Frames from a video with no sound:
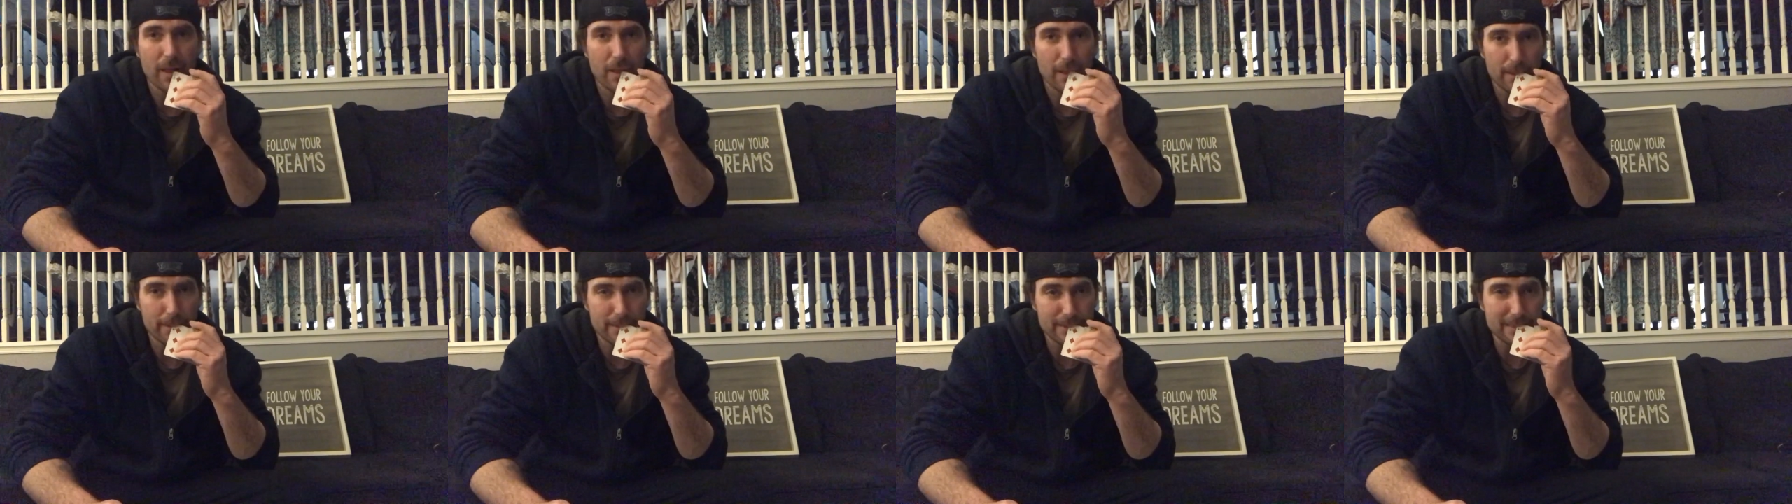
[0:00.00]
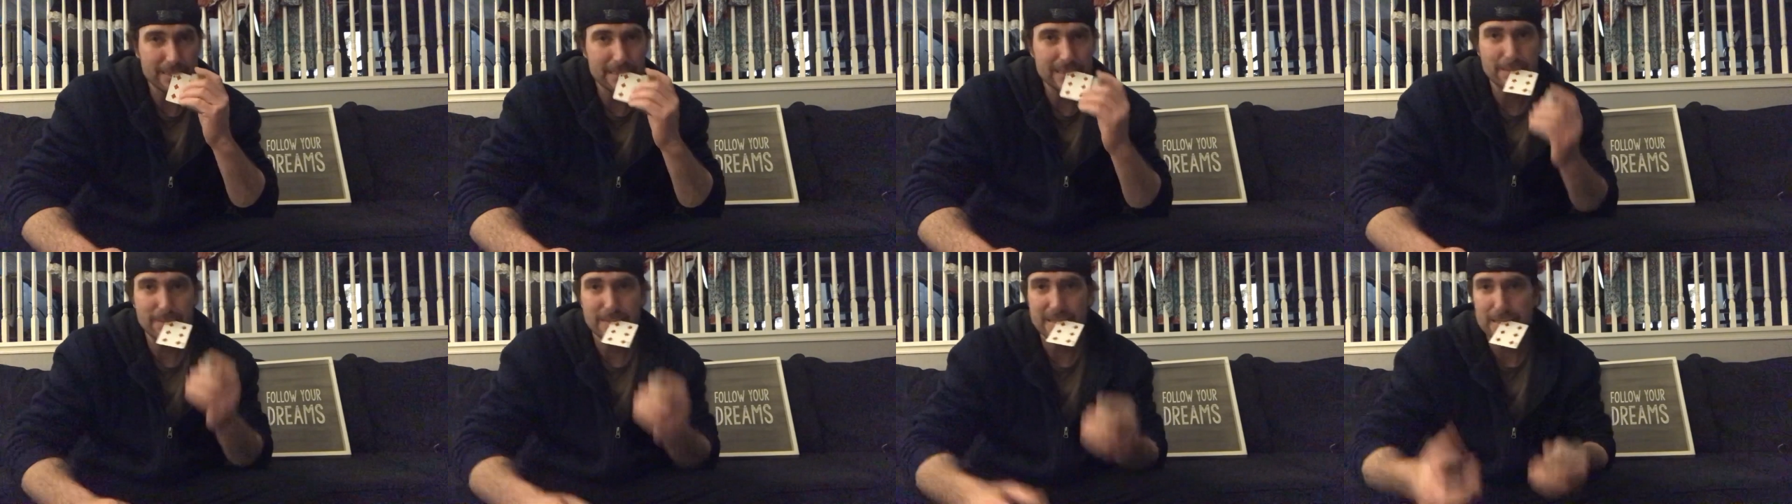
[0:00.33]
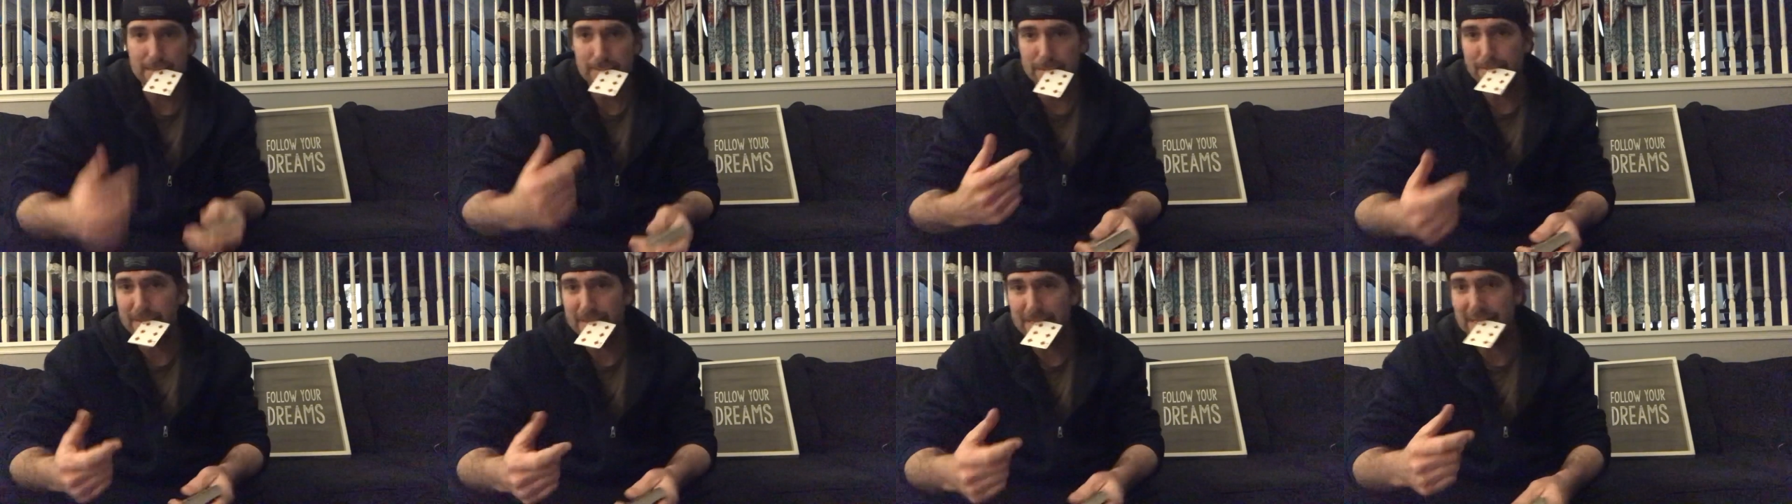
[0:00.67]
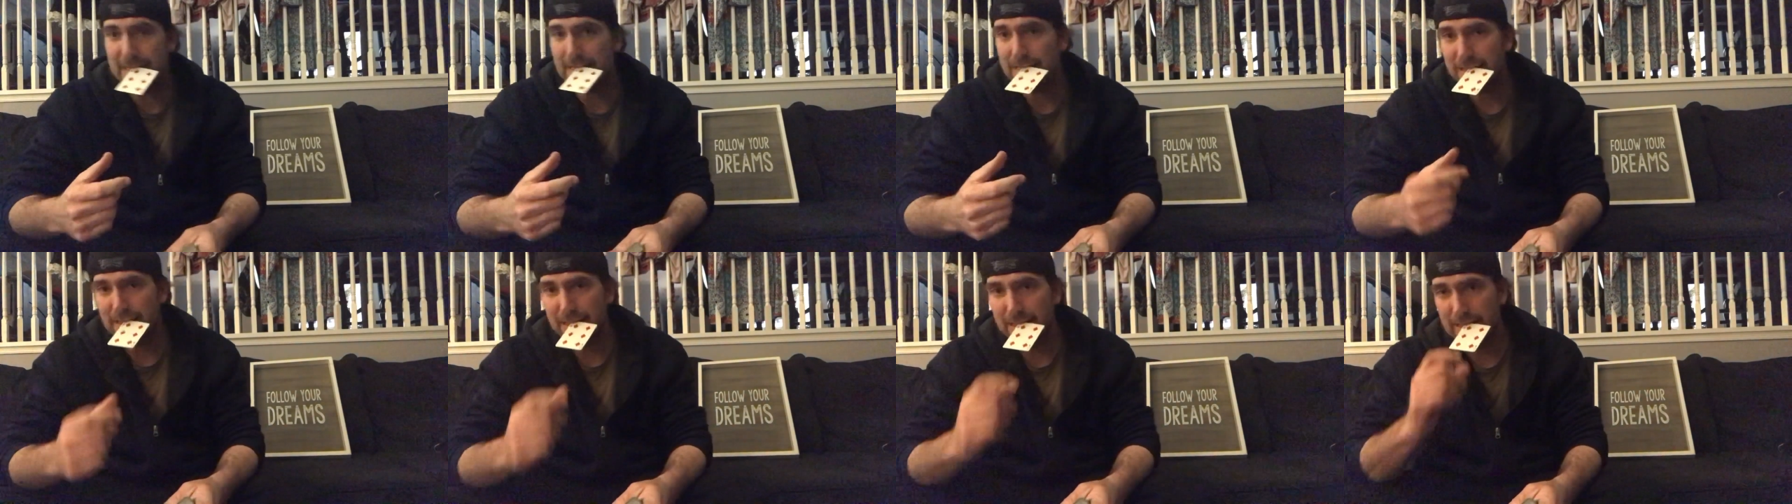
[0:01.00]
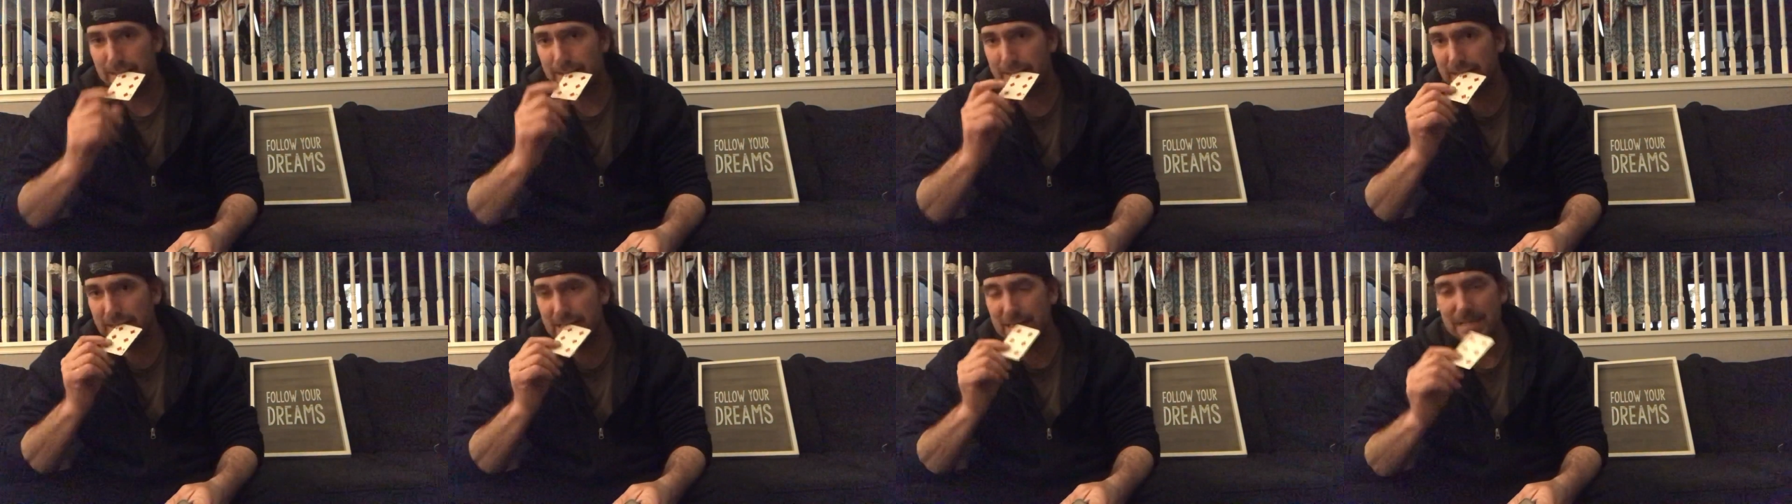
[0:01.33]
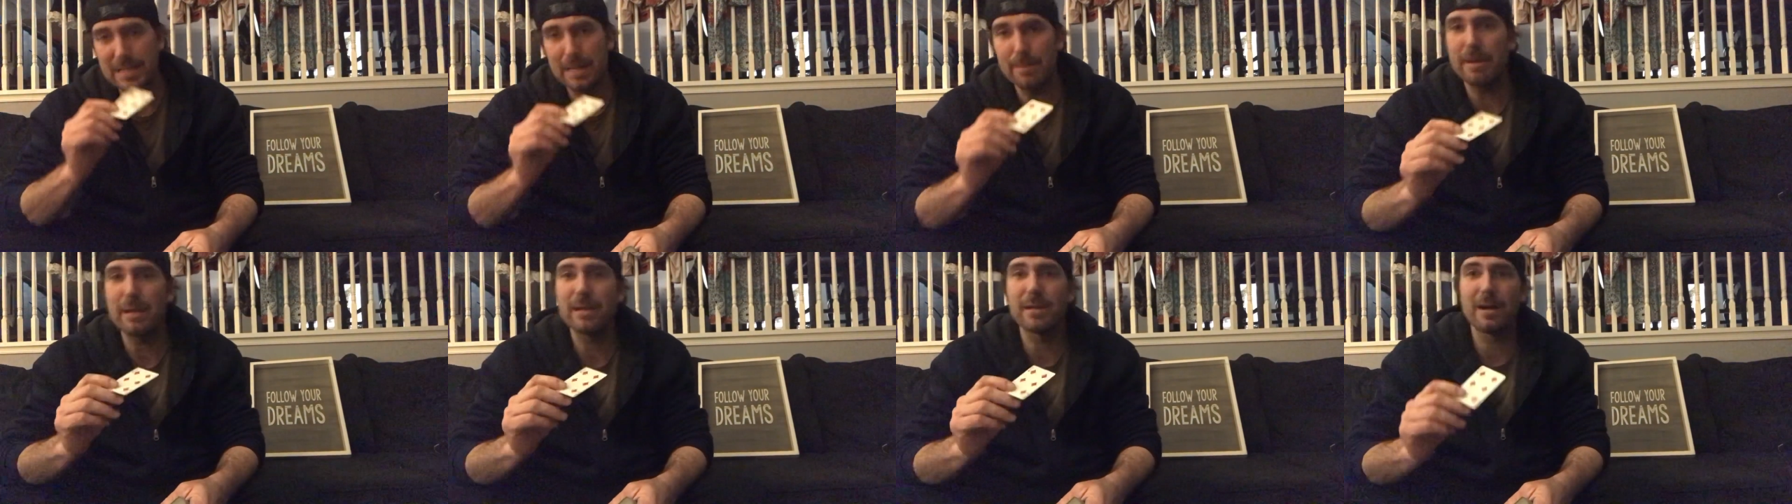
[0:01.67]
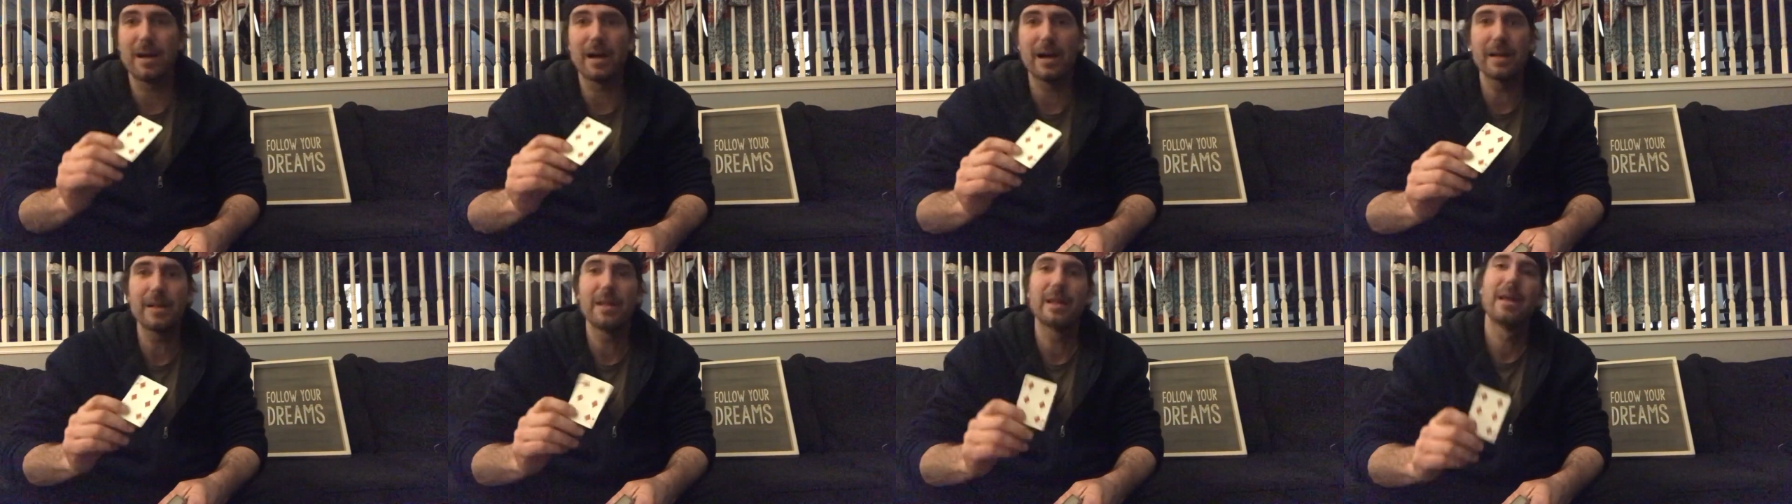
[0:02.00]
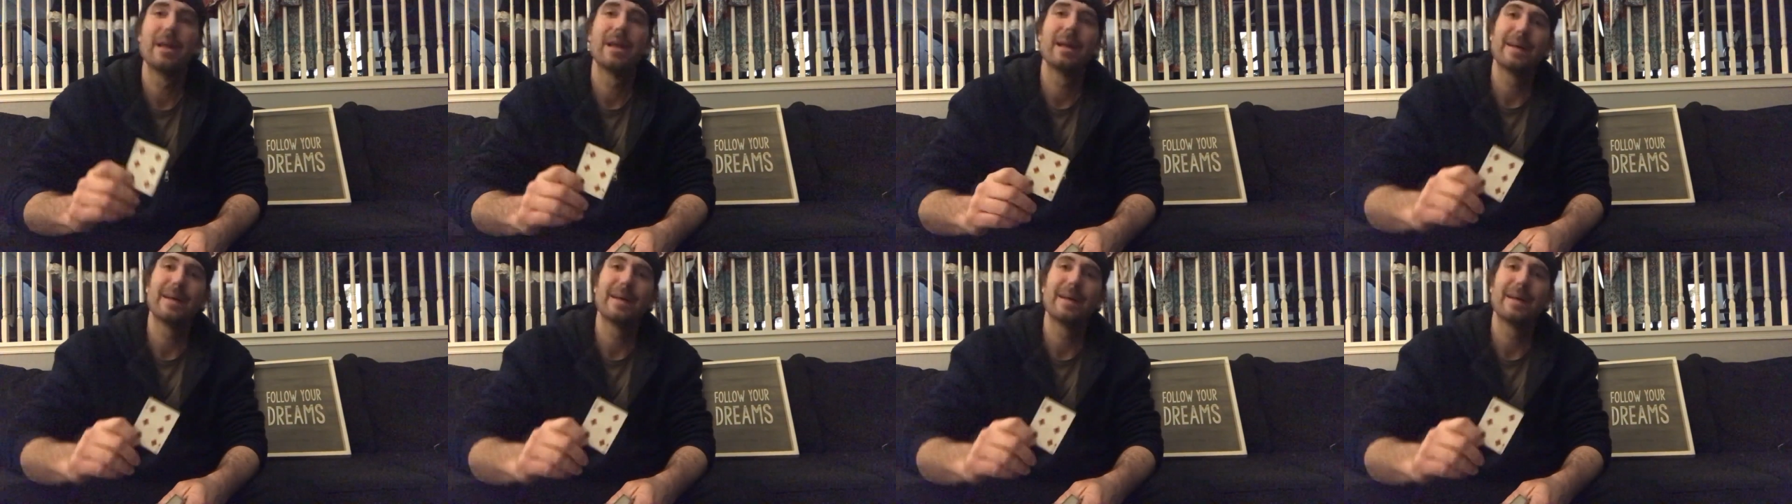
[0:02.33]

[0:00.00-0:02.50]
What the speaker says: I'm like, in my mouth. I'm like, that's not my card.